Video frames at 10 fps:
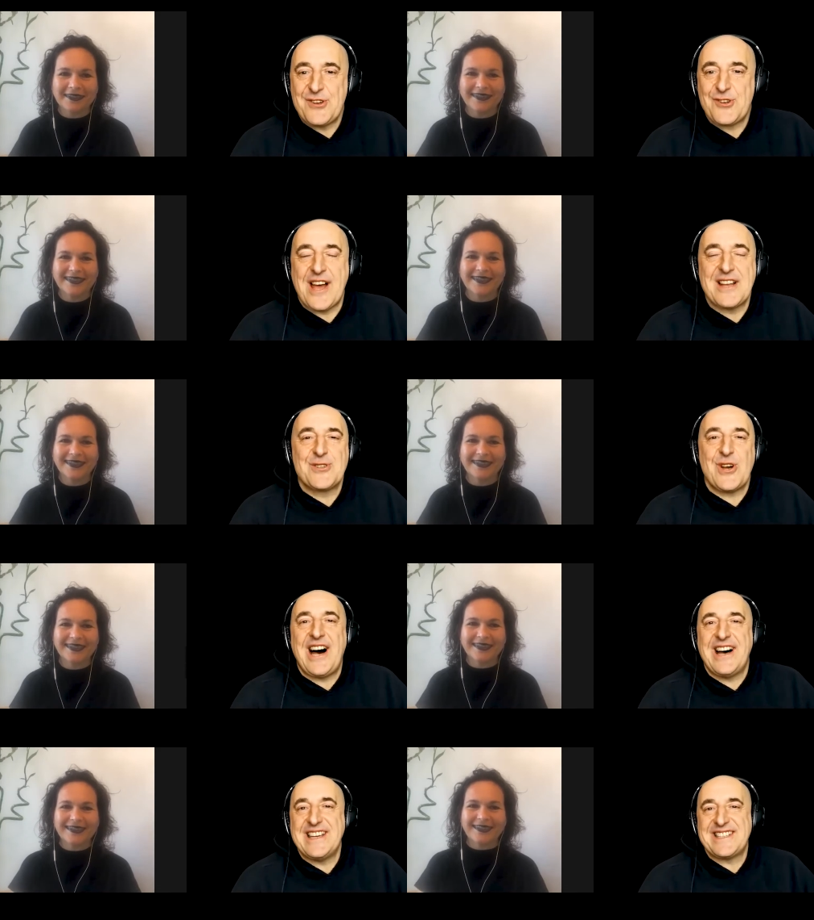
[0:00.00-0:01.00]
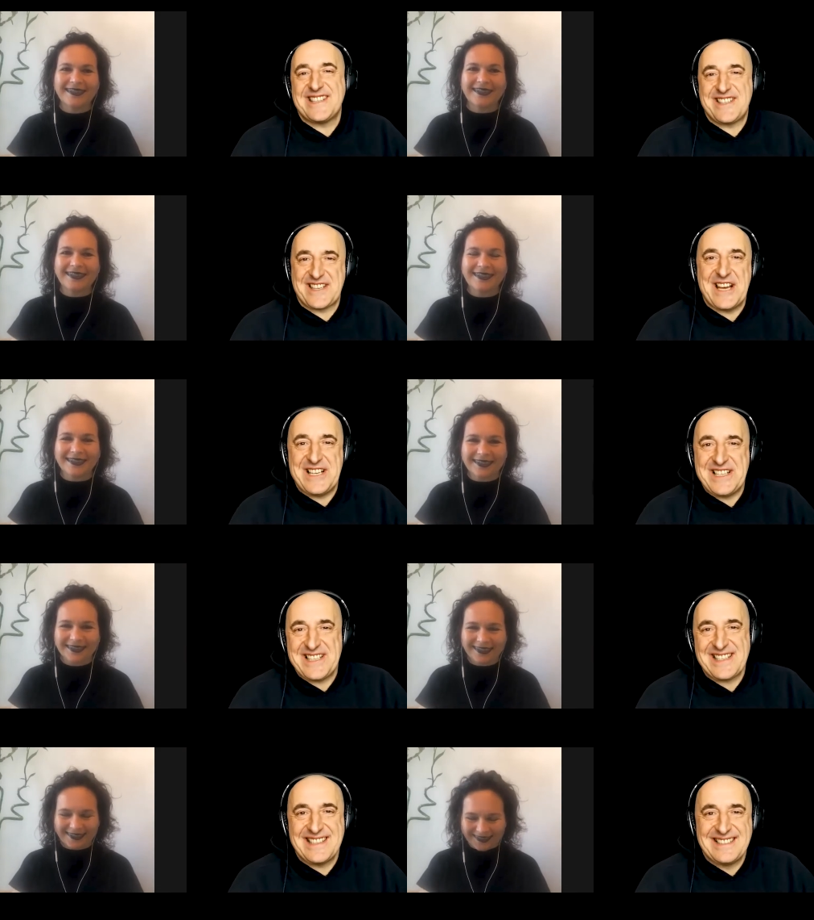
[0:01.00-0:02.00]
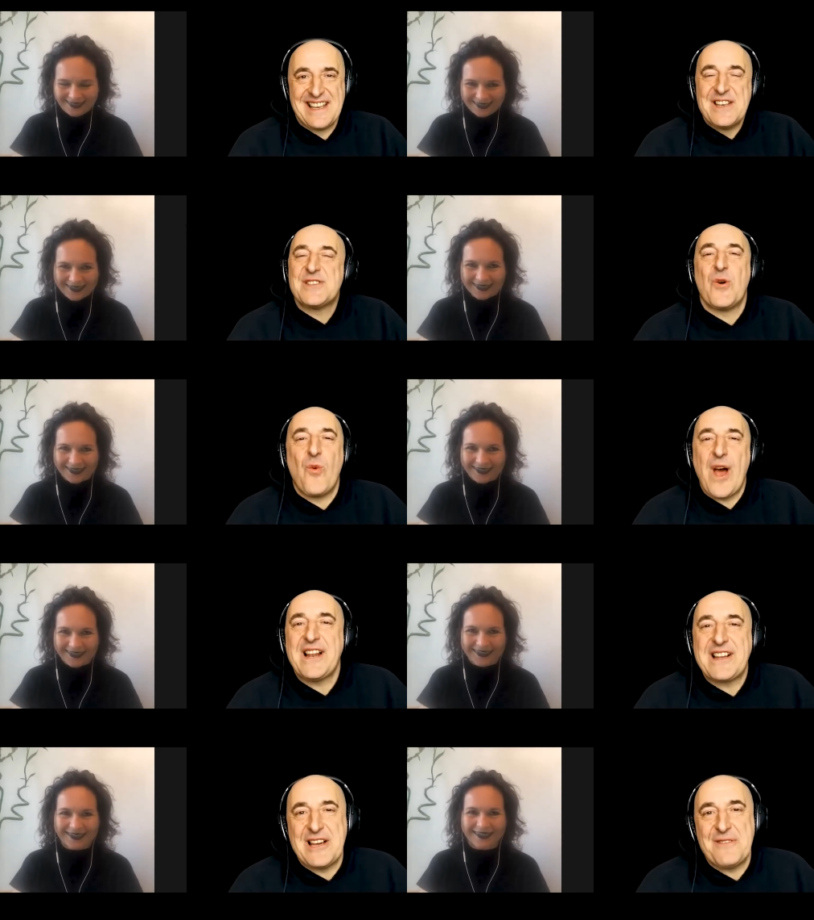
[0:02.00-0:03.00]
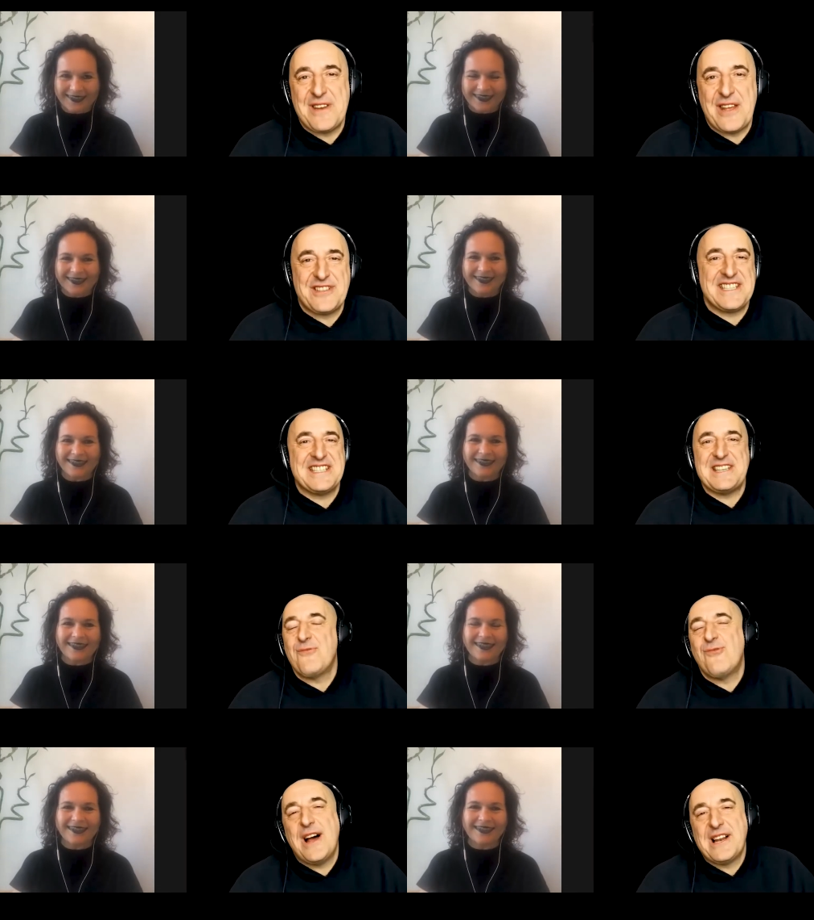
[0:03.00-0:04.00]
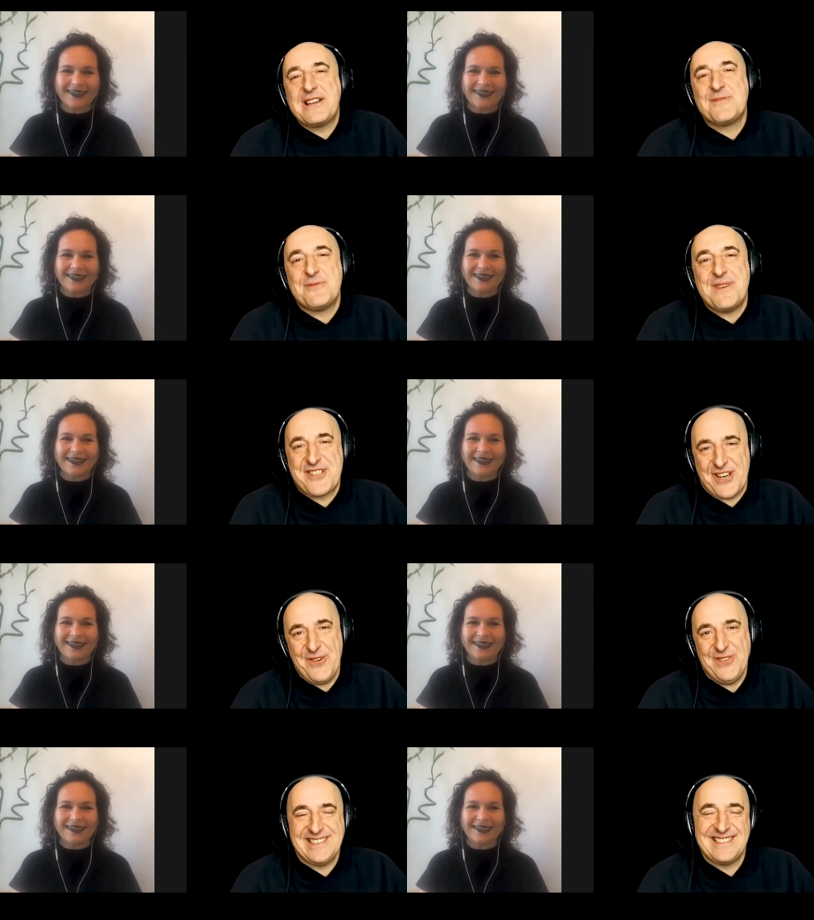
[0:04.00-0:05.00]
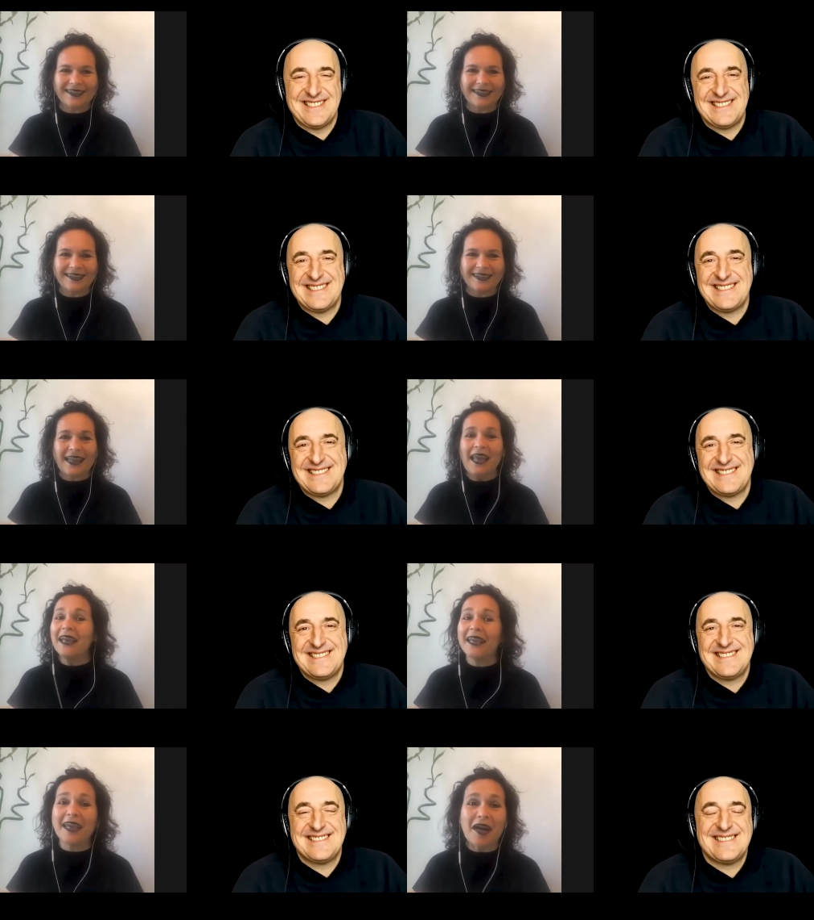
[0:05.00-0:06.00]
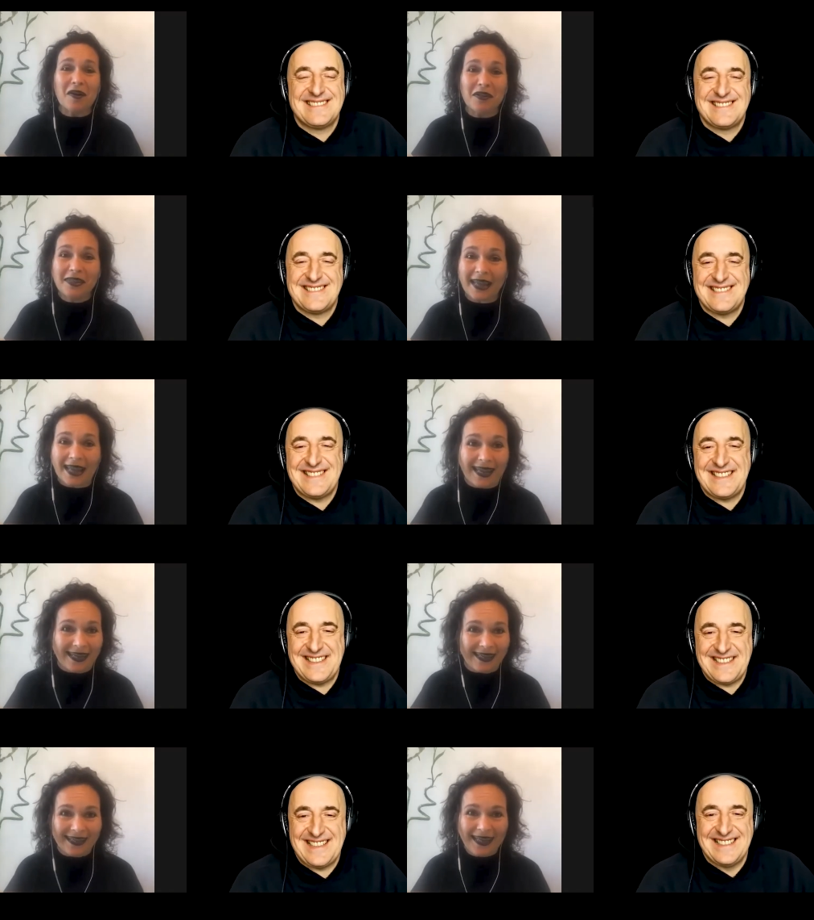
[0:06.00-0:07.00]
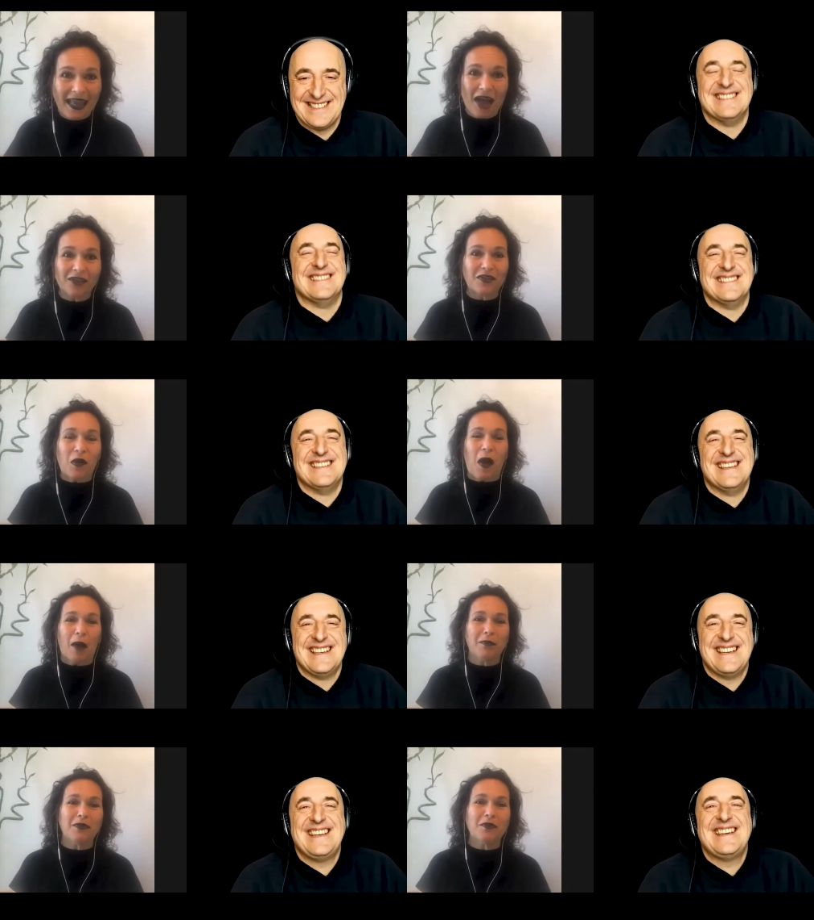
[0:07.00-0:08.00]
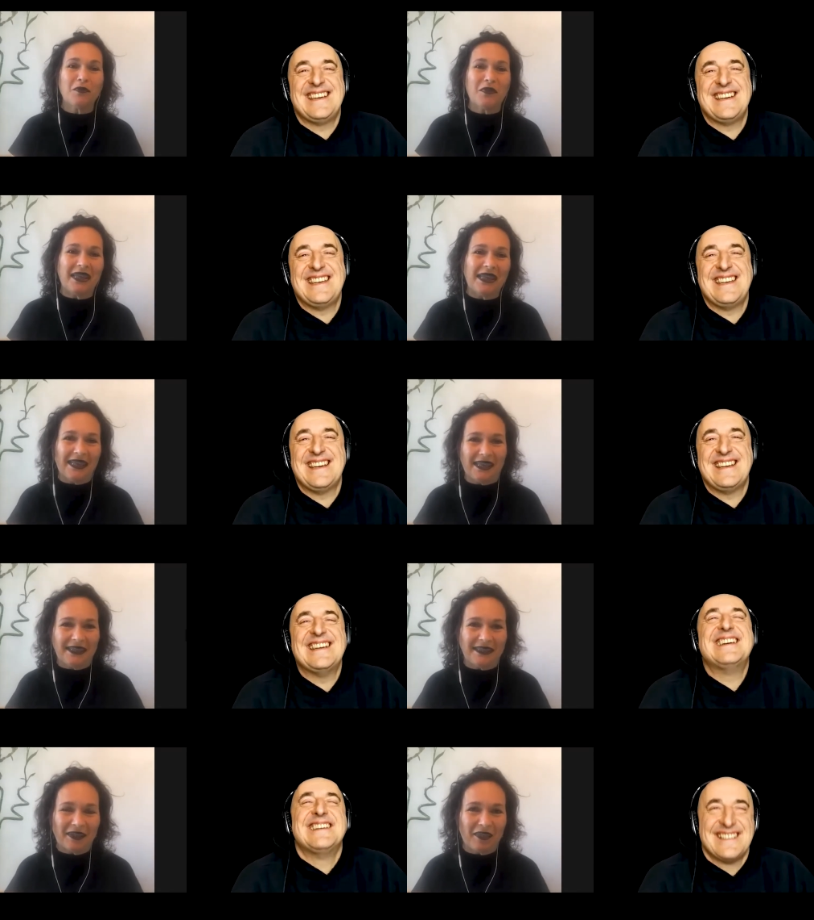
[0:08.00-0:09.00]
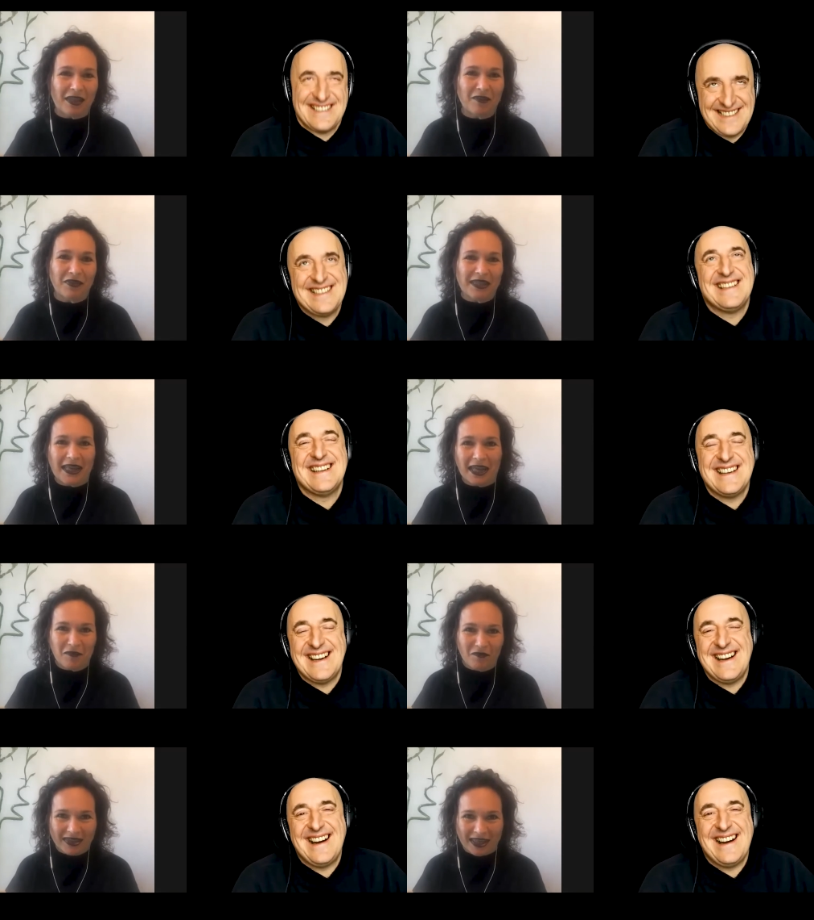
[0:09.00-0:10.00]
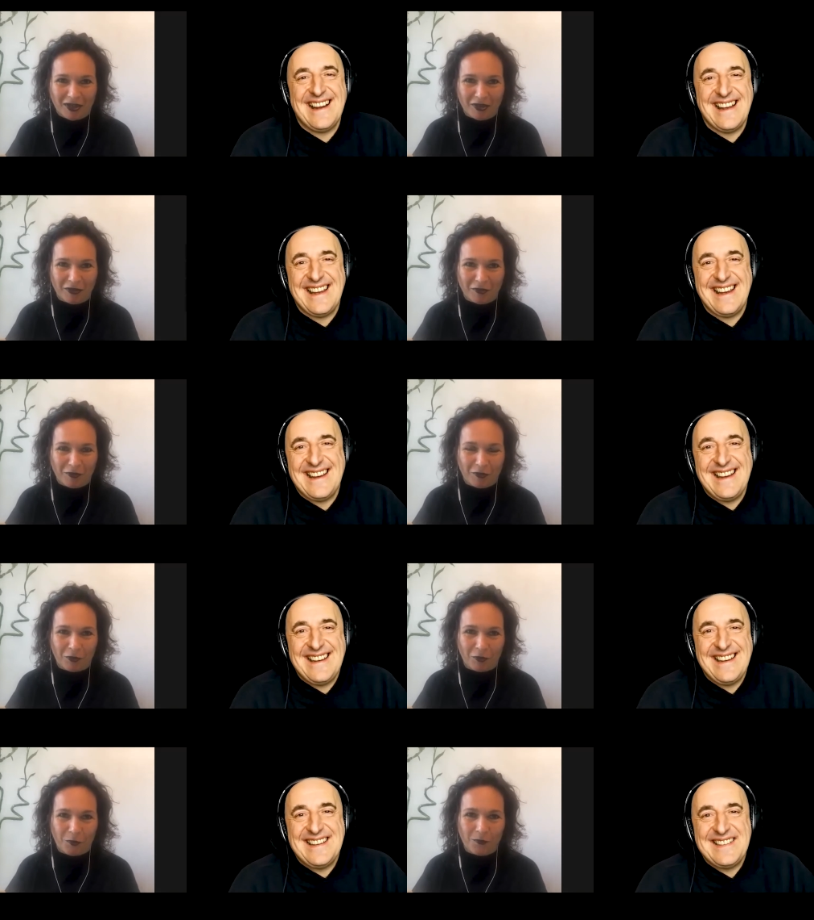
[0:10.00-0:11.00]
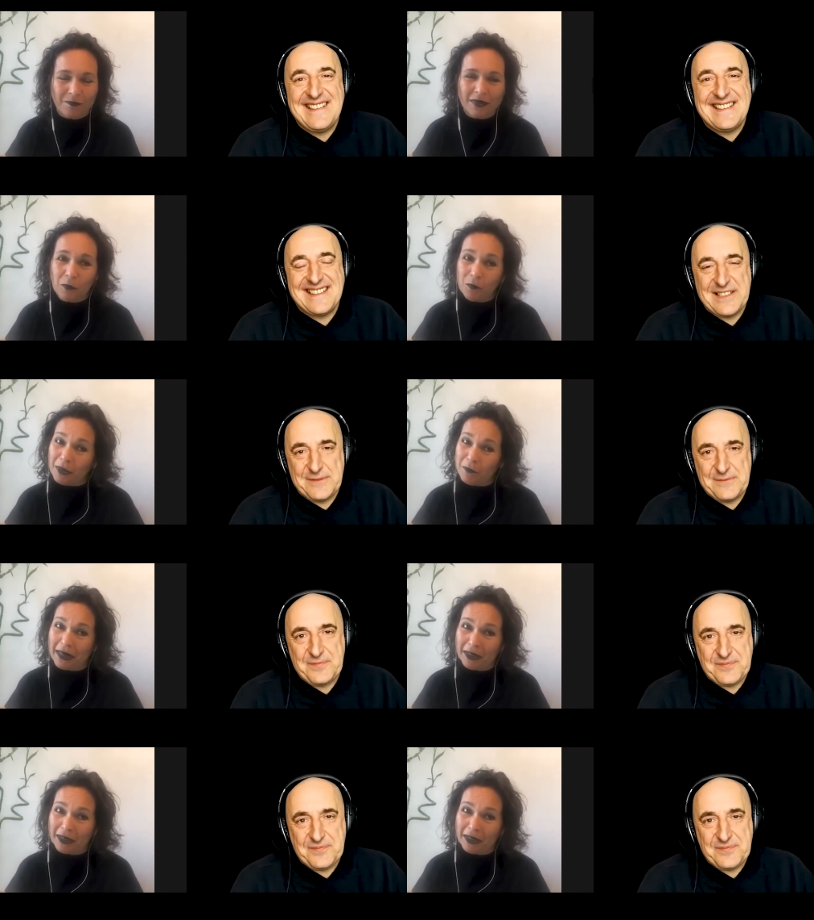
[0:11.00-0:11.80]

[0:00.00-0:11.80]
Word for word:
Speaker 1: trying to hide the scars. So, welcome, Nefertiti. Welcome to my show.
Speaker 2: Kia mm. So happy to be here. Thanks for the kind invitation to be part